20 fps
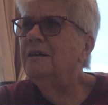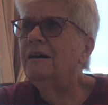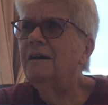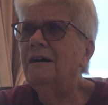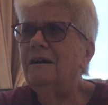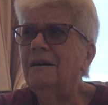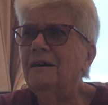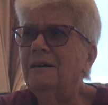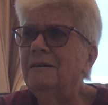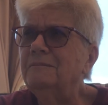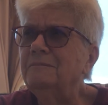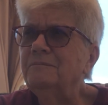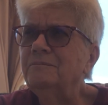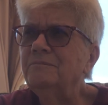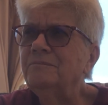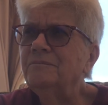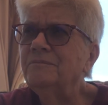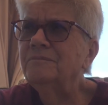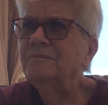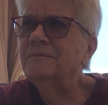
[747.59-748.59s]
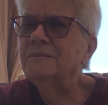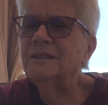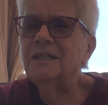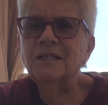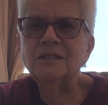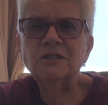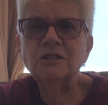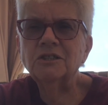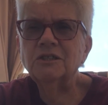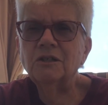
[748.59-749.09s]
Um,
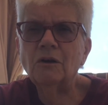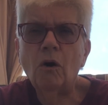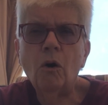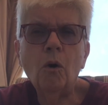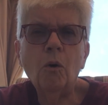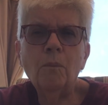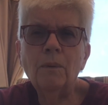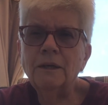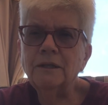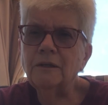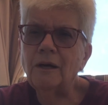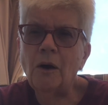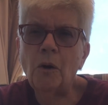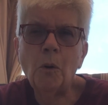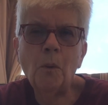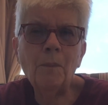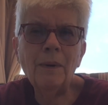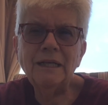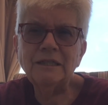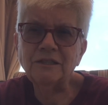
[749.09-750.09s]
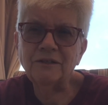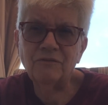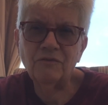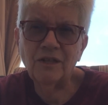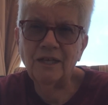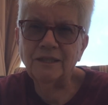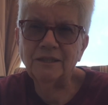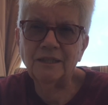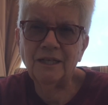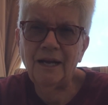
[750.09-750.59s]
it's just a whole, bunch, a whole mess of
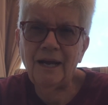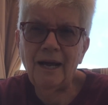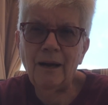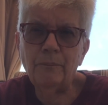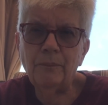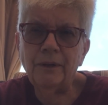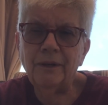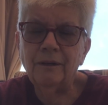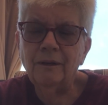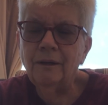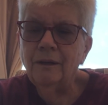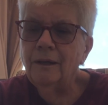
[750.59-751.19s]
things that happen.